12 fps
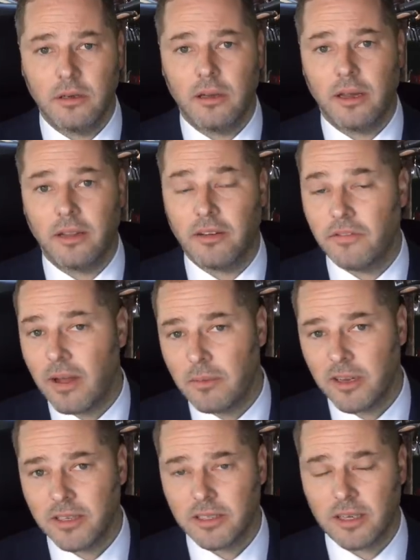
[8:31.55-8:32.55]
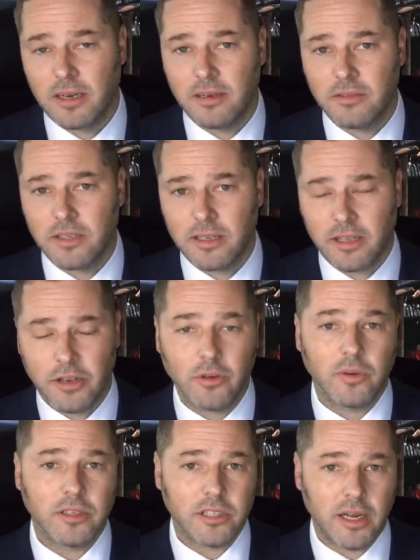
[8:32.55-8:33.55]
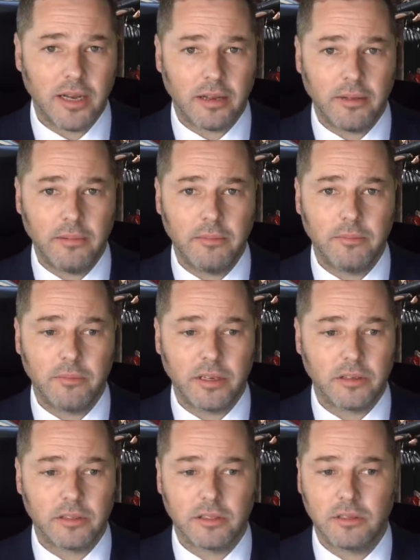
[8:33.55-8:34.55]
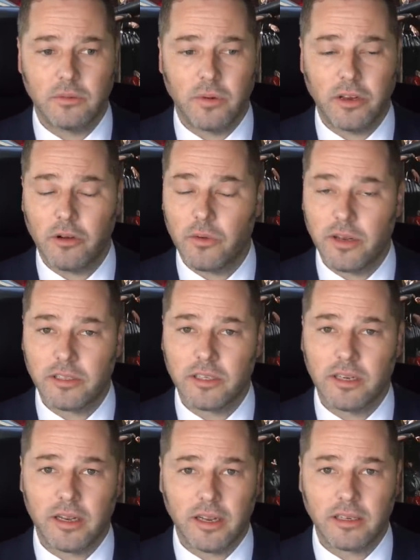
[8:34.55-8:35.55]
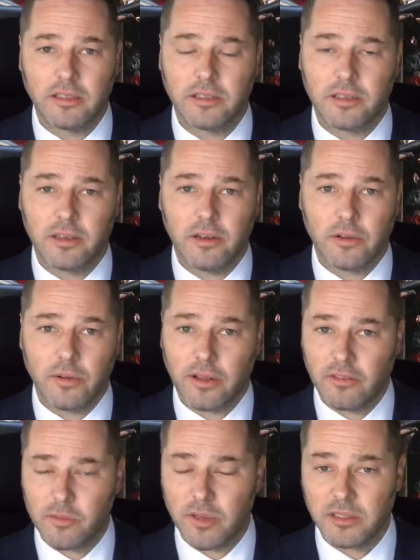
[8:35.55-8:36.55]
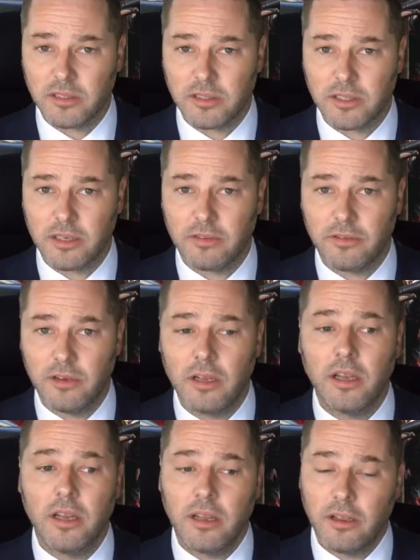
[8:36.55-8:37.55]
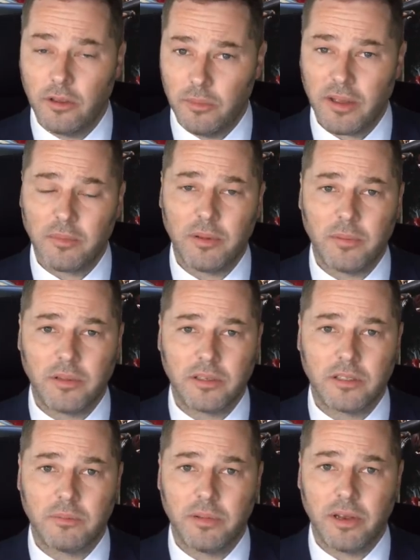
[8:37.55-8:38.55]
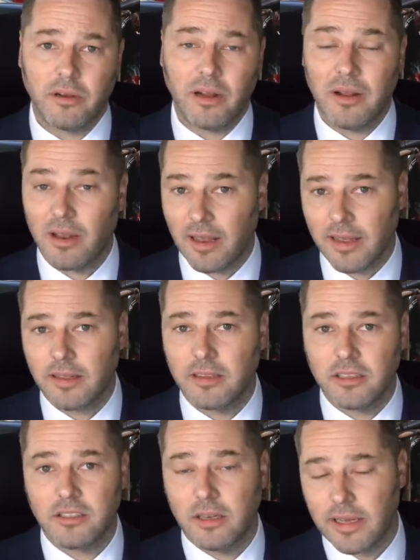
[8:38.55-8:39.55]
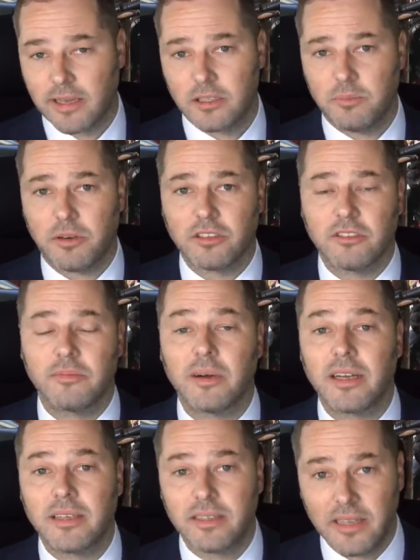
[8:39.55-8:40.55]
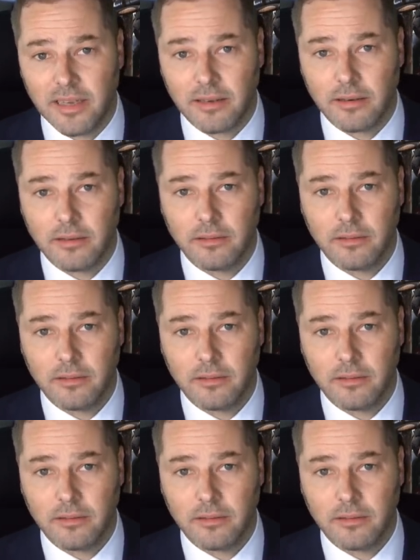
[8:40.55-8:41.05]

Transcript: and their families' lives like they do in China, because when you're rich and connected to the local governments and stuff, you make people disappear, like this ex-boss of mine did.